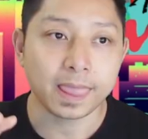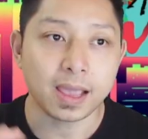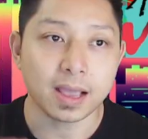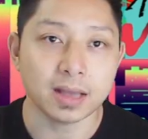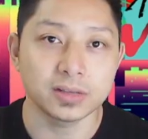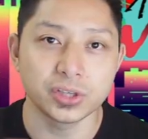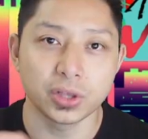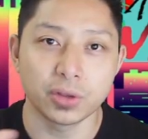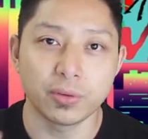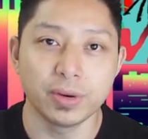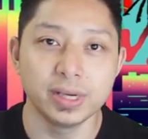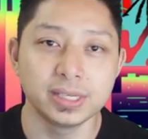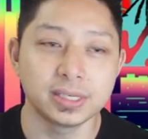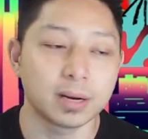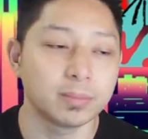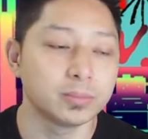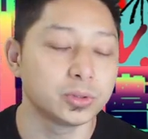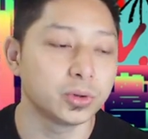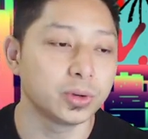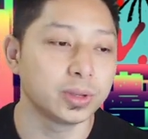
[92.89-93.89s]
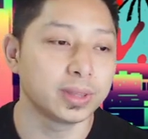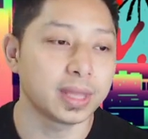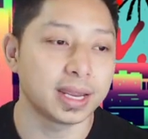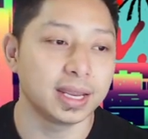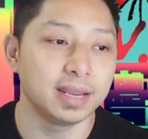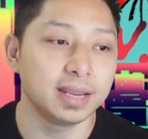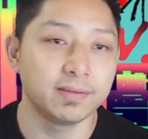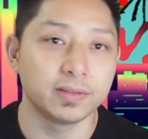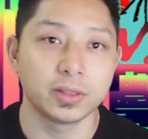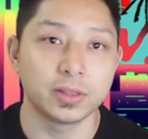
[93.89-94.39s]
So the reason I'm doing that,
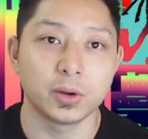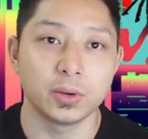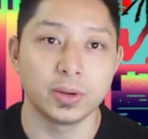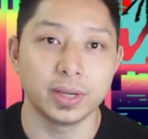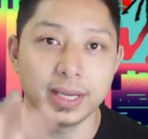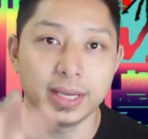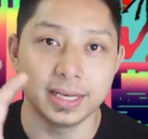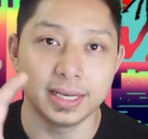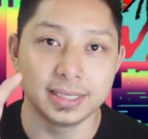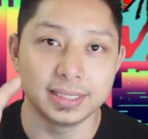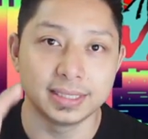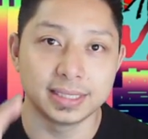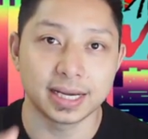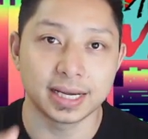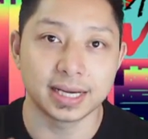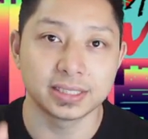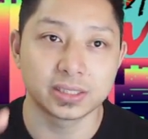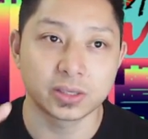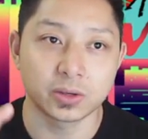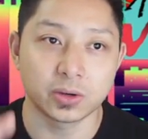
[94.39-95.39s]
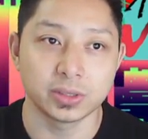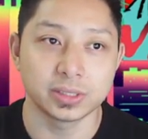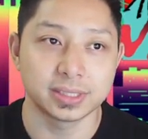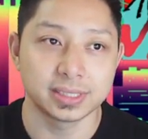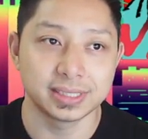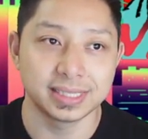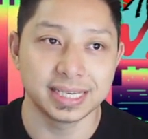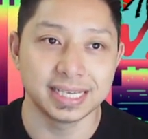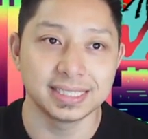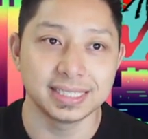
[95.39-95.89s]
even though it does
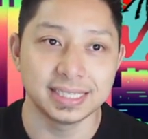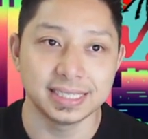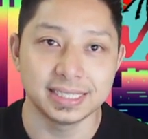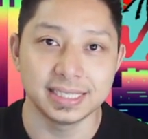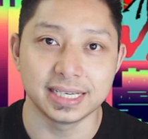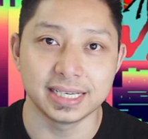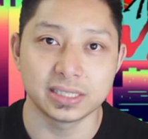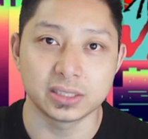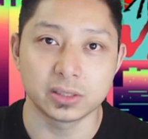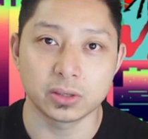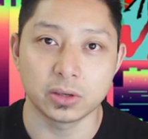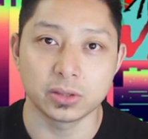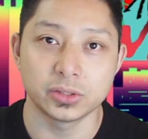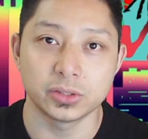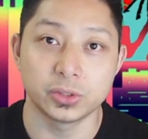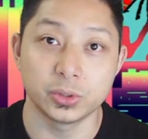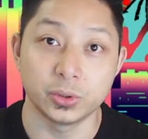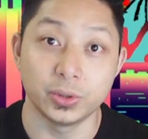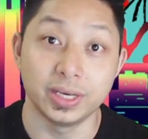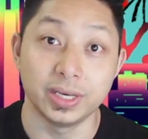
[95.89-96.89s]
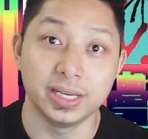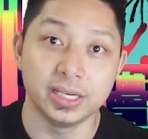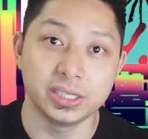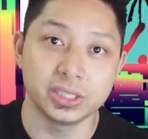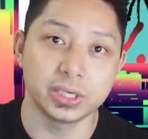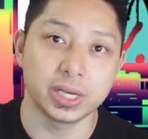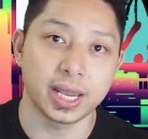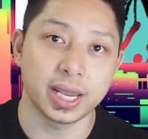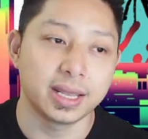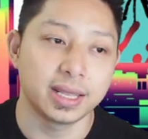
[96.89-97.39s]
cost sixty-six dollars to
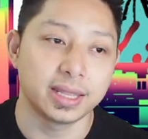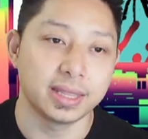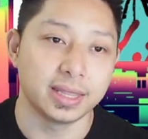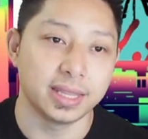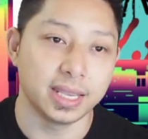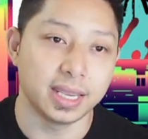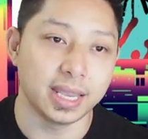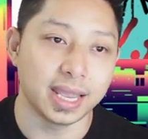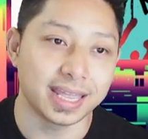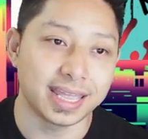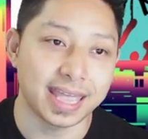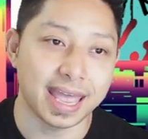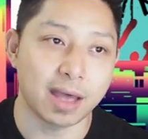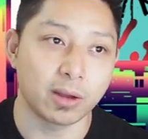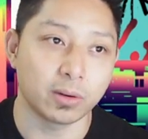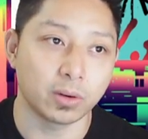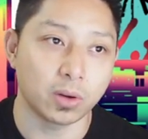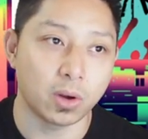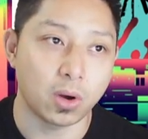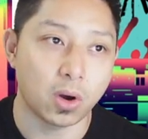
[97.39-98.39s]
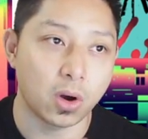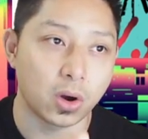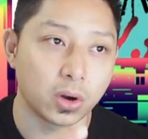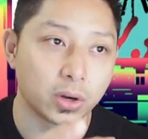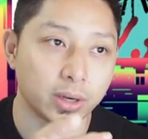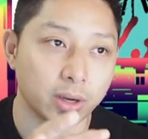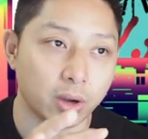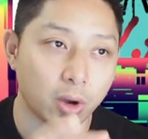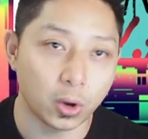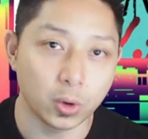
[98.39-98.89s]
initiate the account
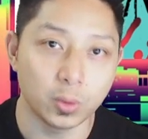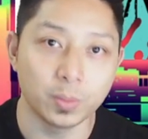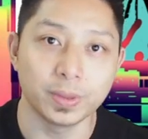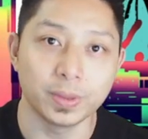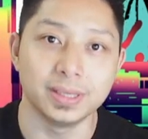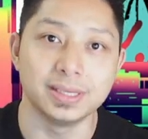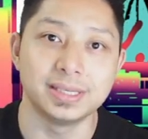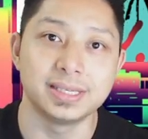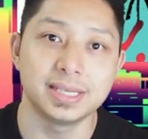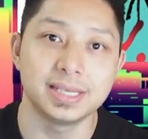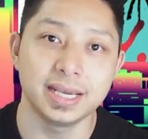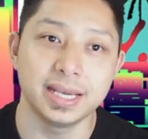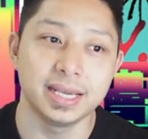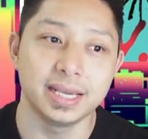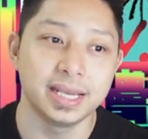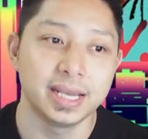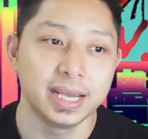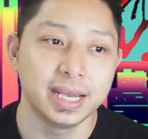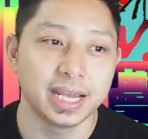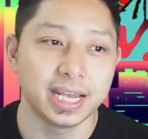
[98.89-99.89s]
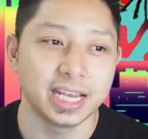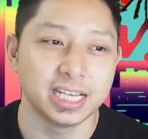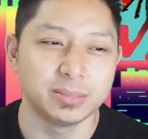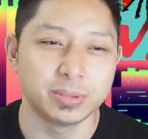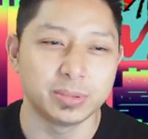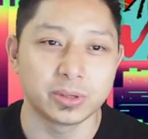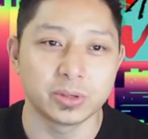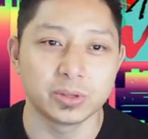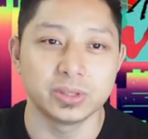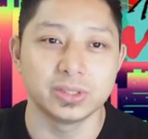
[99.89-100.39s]
on OpenSea, is
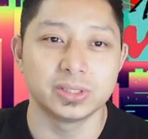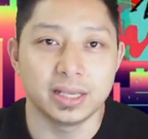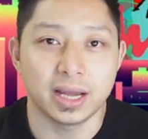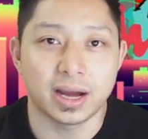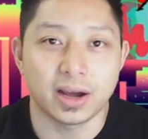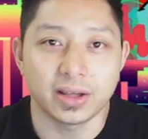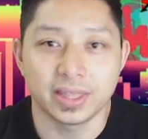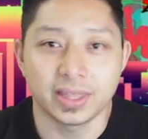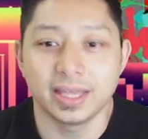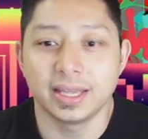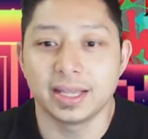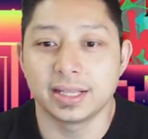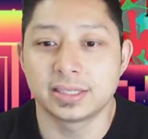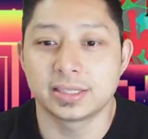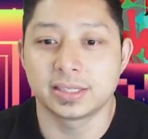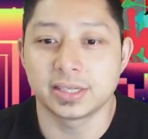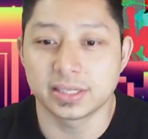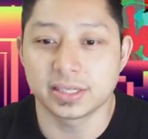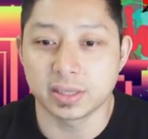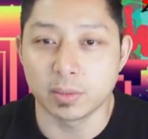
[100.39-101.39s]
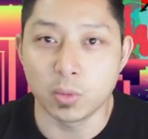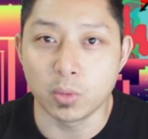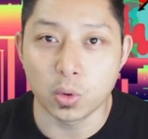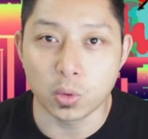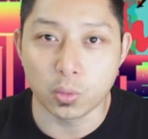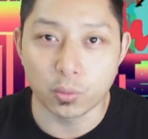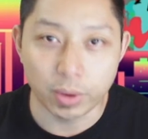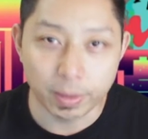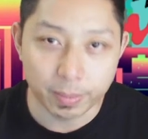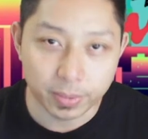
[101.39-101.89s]
because I think it's just a
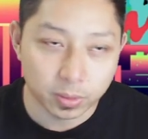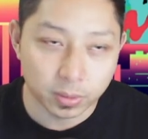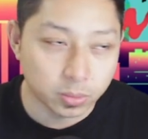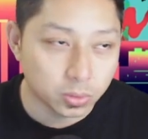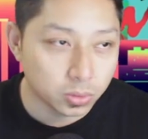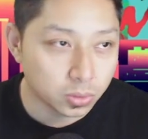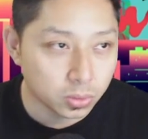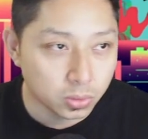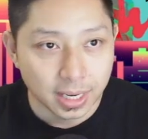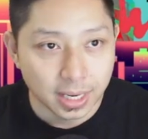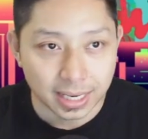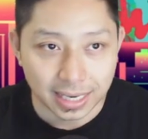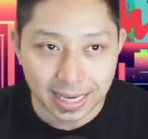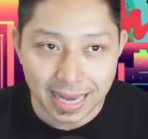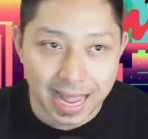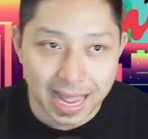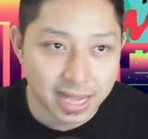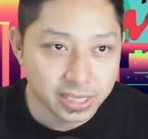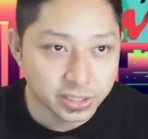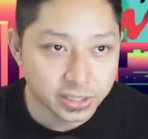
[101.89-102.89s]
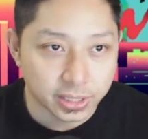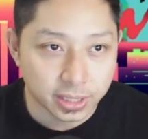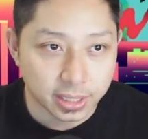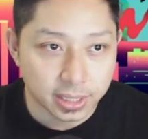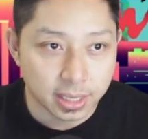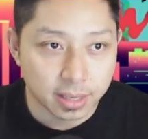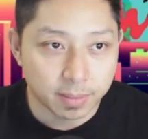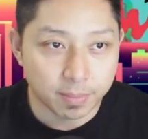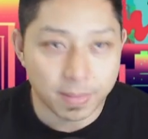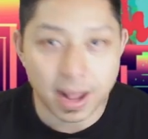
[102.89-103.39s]
more reputable,
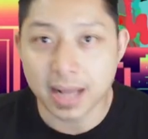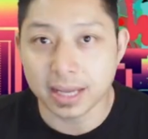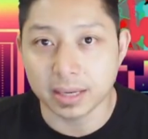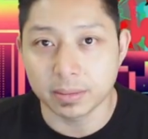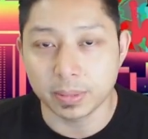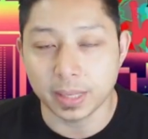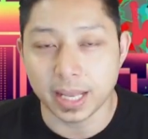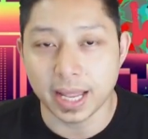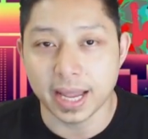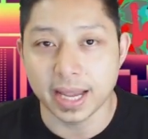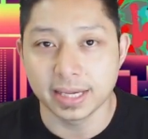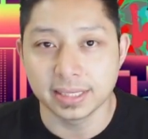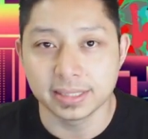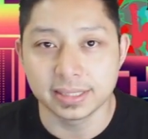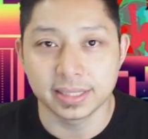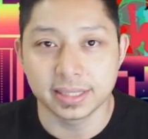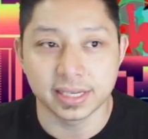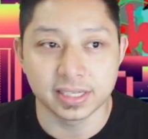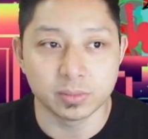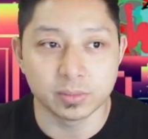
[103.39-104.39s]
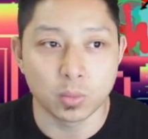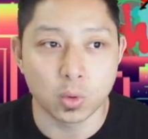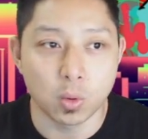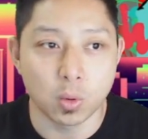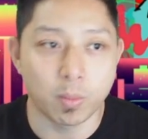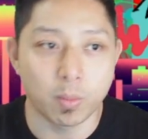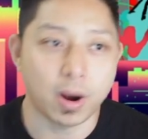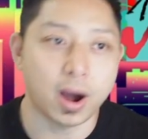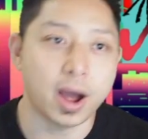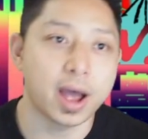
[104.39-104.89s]
larger marketplace. There's more
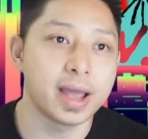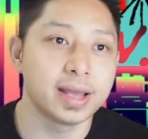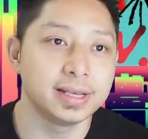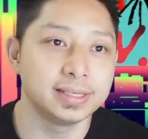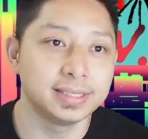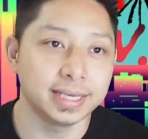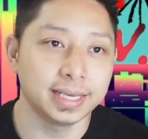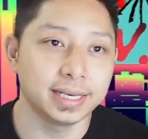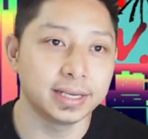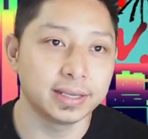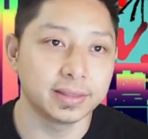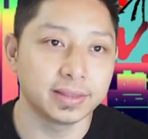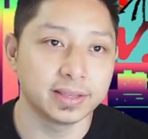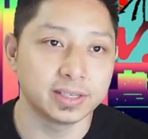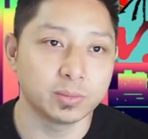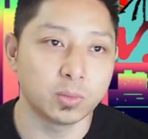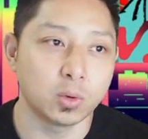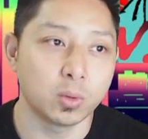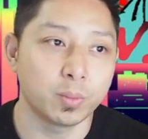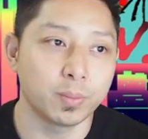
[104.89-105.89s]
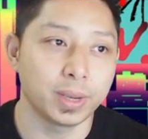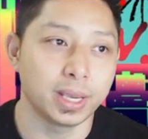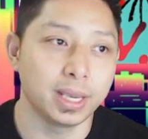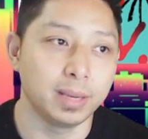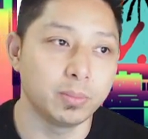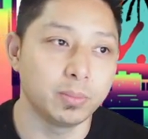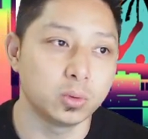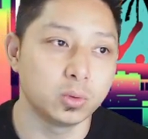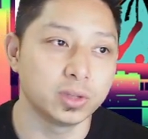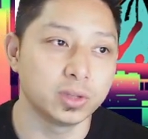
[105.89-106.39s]
buyers in it. There's more
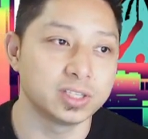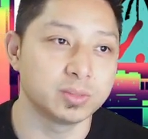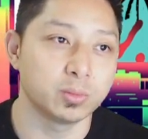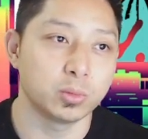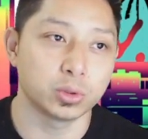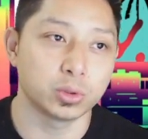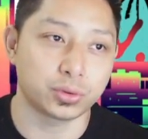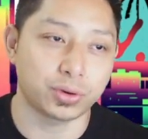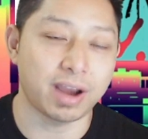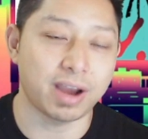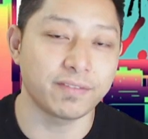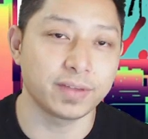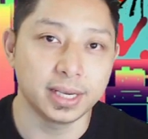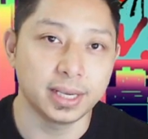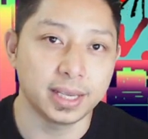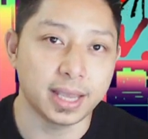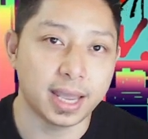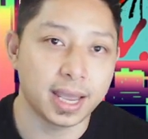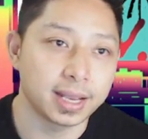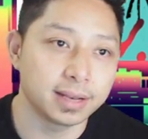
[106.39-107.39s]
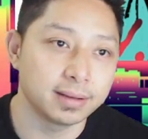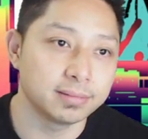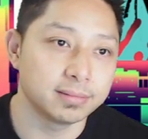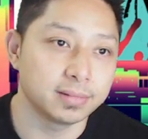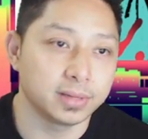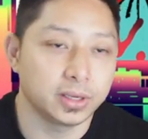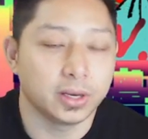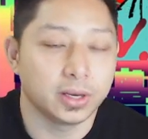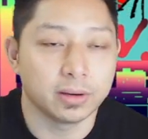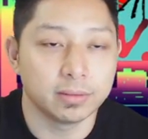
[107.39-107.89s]
people. There's more traffic, and
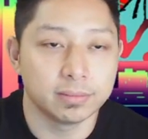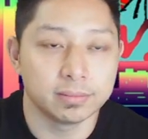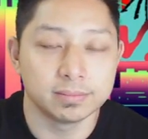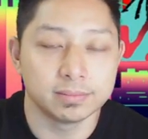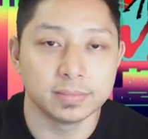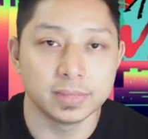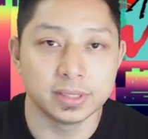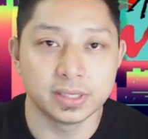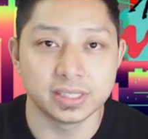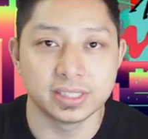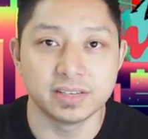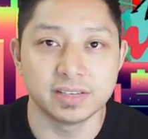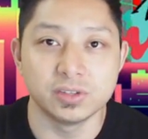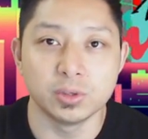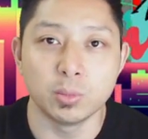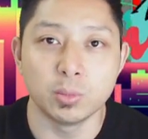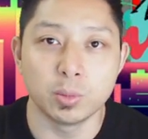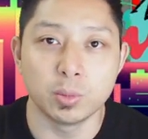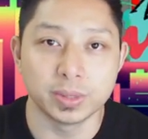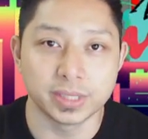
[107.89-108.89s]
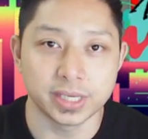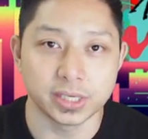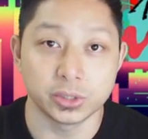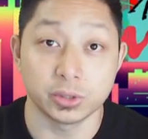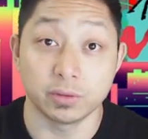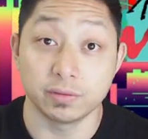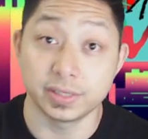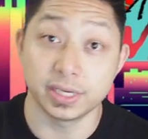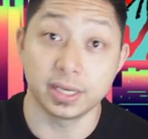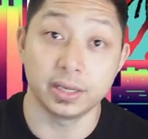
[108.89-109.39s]
you know, it just gives you more
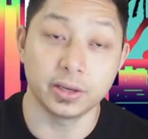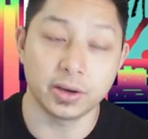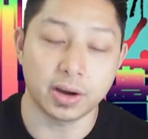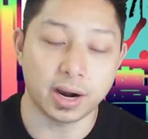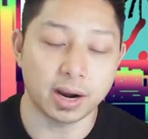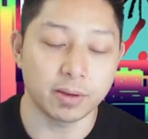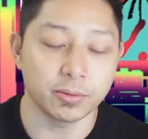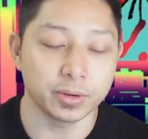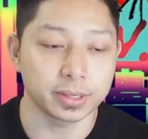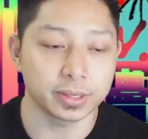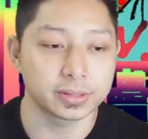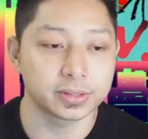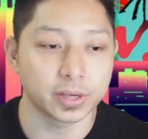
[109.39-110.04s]
potential of selling your artwork.